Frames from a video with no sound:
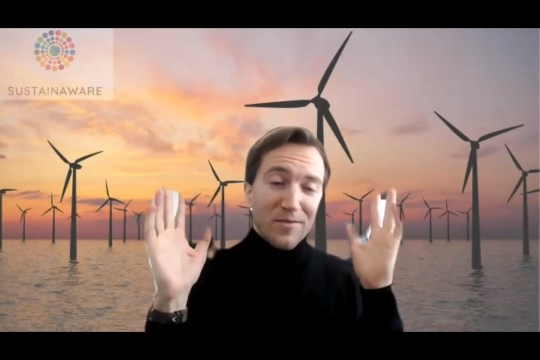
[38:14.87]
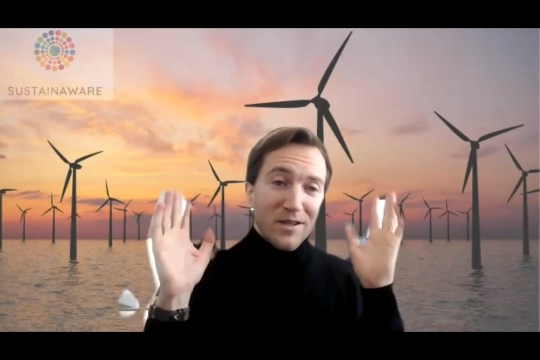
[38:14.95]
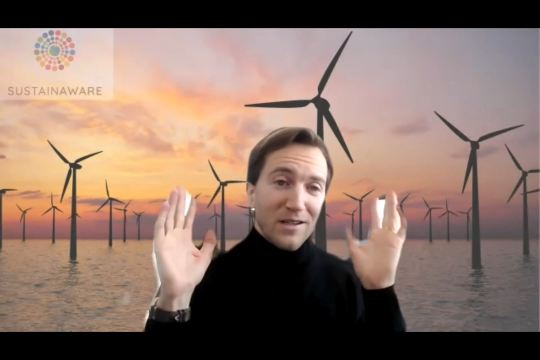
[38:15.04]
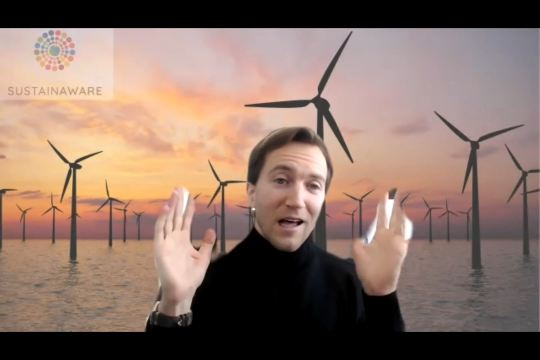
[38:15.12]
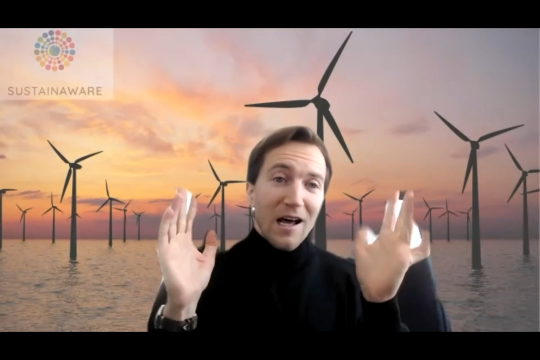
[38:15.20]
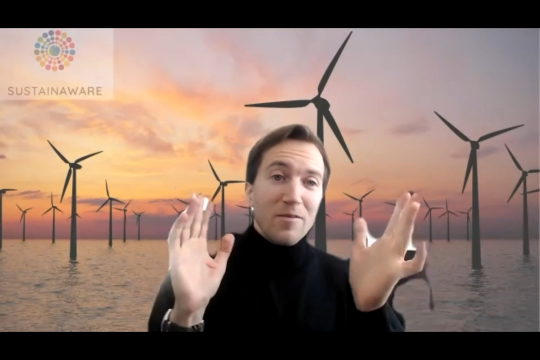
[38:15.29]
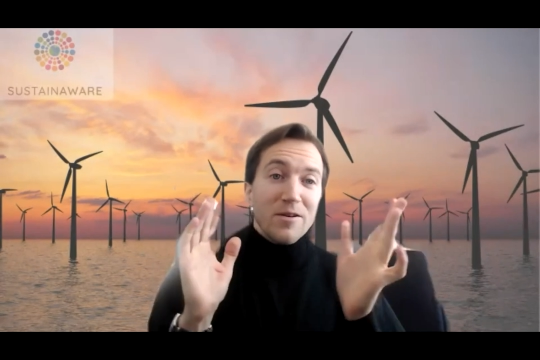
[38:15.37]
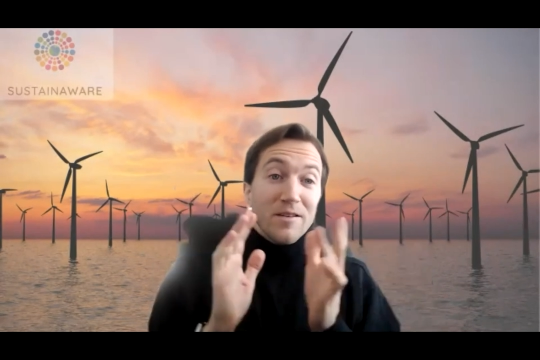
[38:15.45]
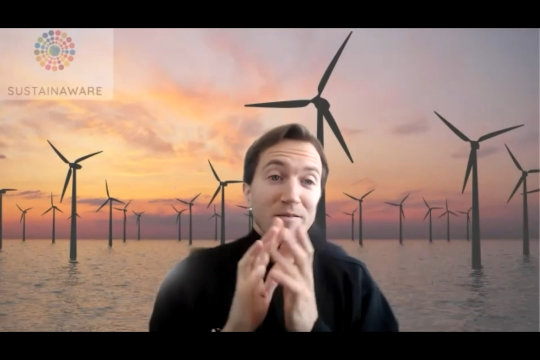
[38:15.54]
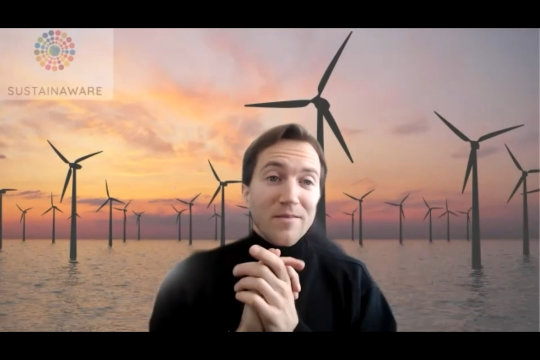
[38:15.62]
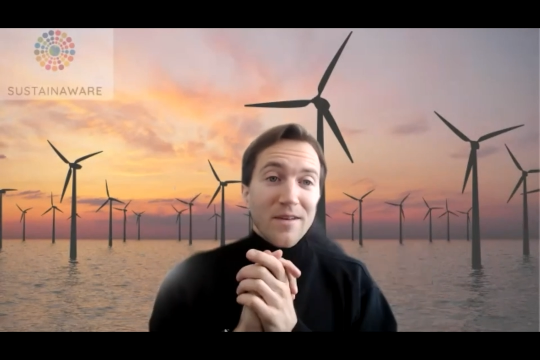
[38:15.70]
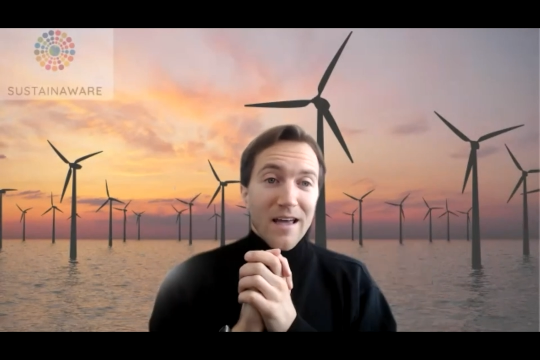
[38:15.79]

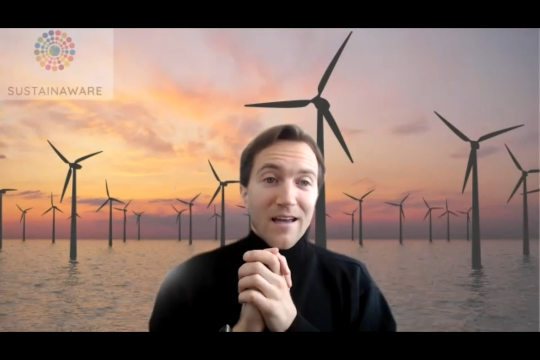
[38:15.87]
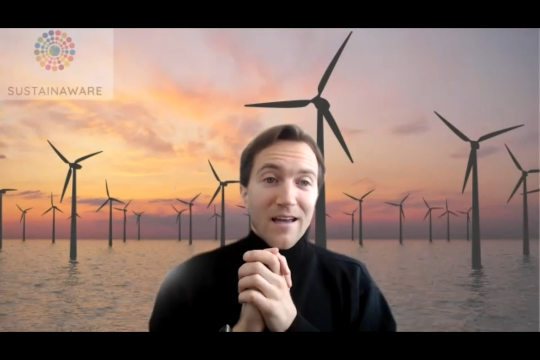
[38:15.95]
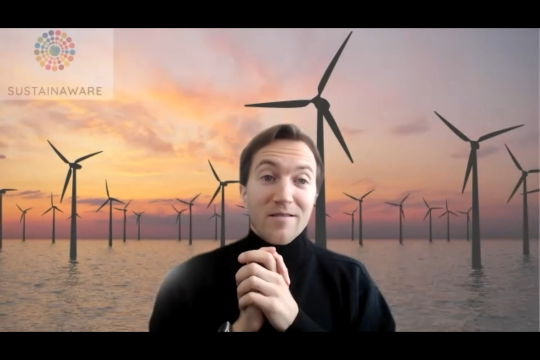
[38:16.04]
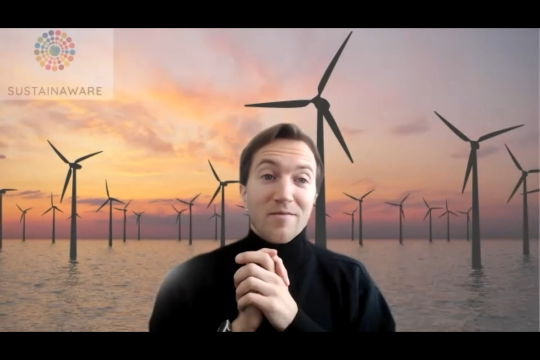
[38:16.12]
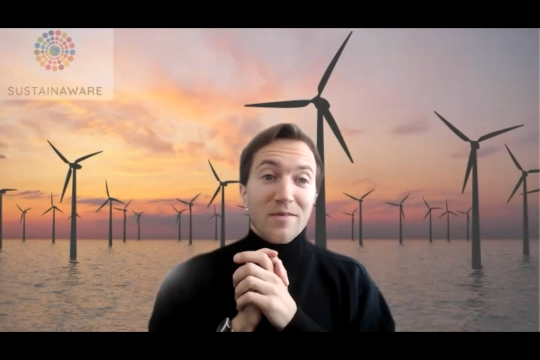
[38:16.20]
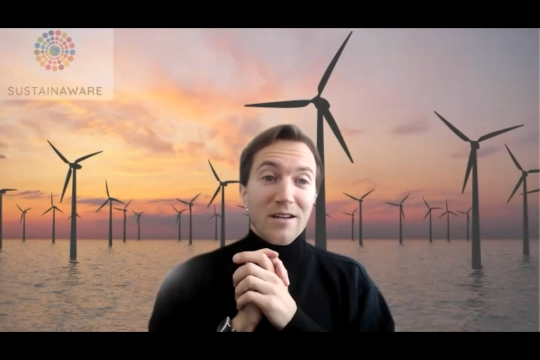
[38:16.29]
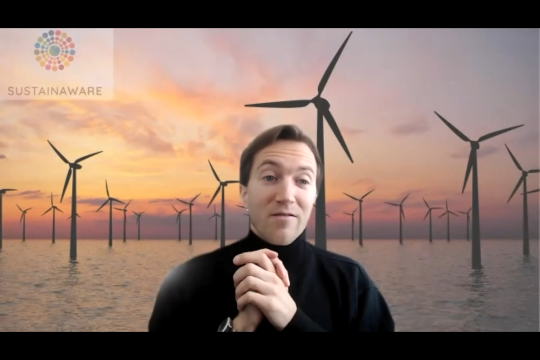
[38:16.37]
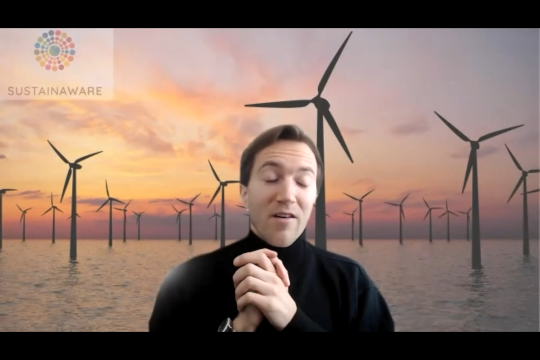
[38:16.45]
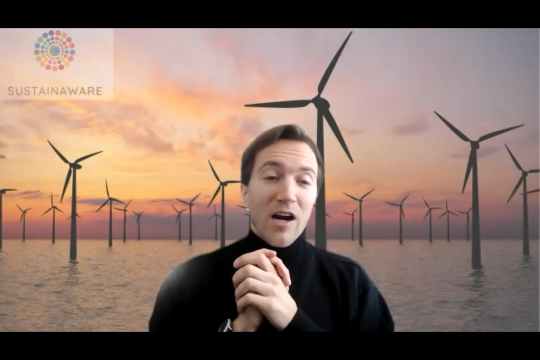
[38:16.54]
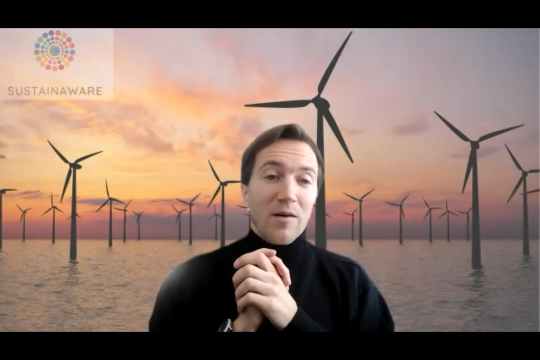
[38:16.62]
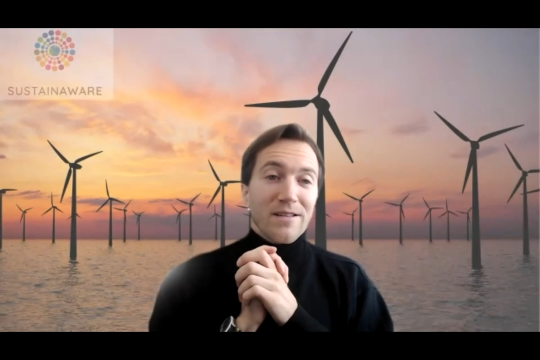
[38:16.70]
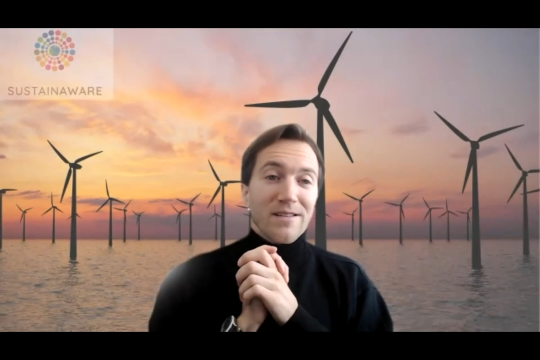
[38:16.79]
climate and
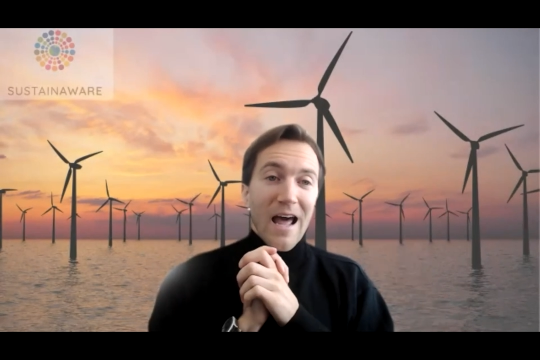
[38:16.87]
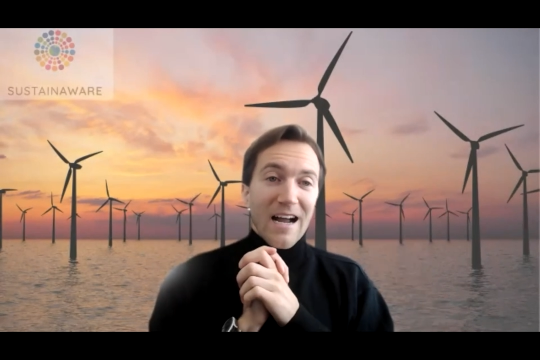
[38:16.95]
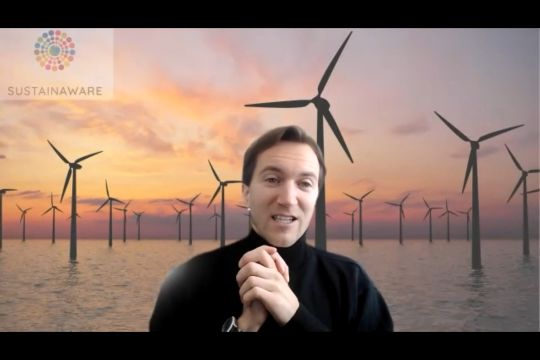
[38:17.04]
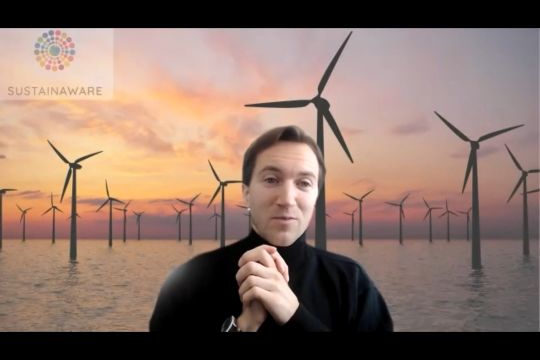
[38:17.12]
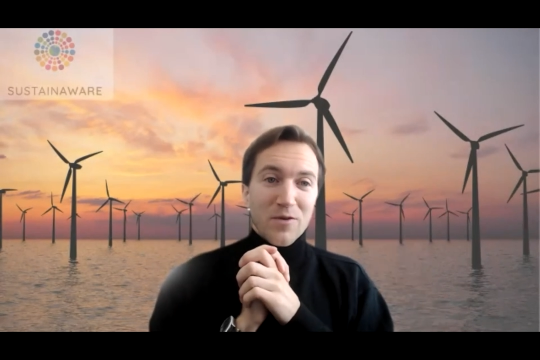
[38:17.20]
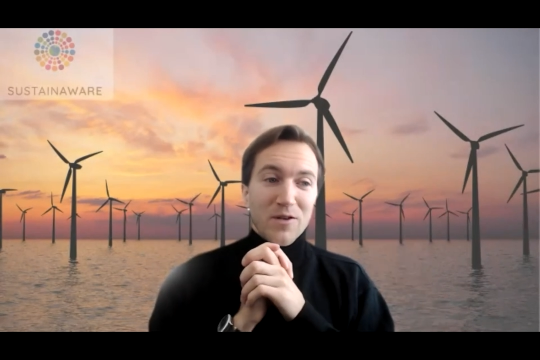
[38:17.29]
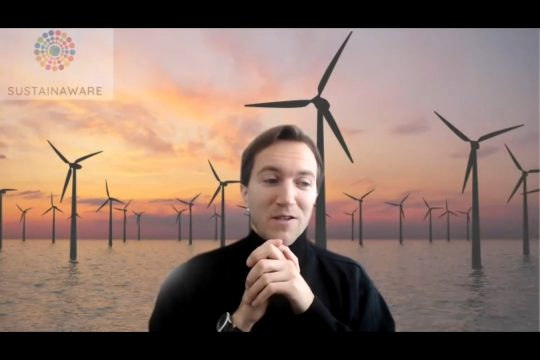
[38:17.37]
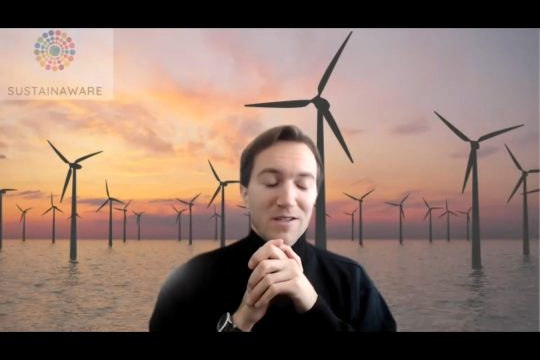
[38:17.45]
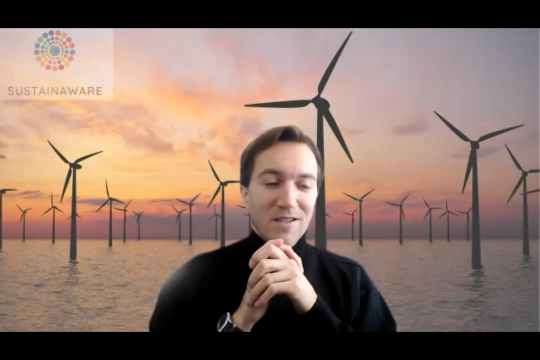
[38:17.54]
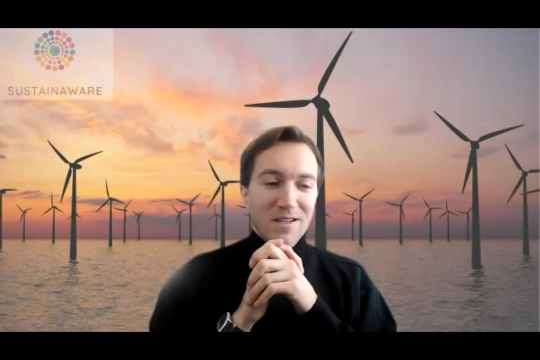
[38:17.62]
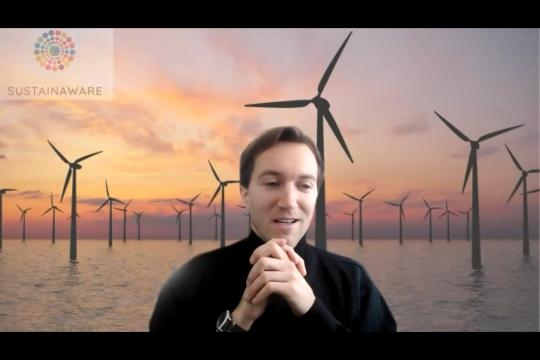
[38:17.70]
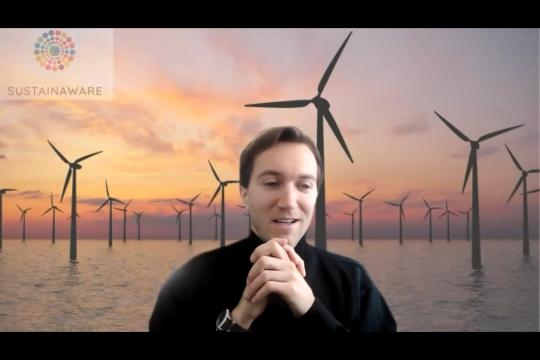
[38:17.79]
environment experts.